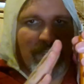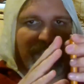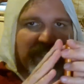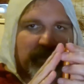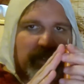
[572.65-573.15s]

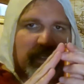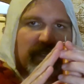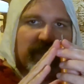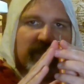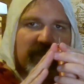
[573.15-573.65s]
That's
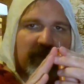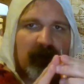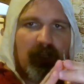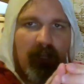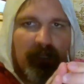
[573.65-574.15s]
because
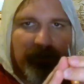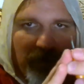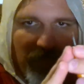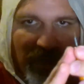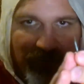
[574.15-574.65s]
all of the
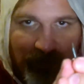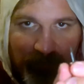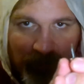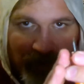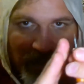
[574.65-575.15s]
bevel
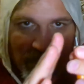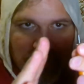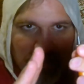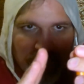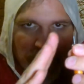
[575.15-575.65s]
for it
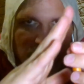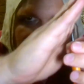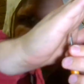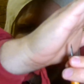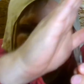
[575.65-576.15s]
goes
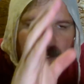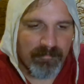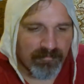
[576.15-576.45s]
this way.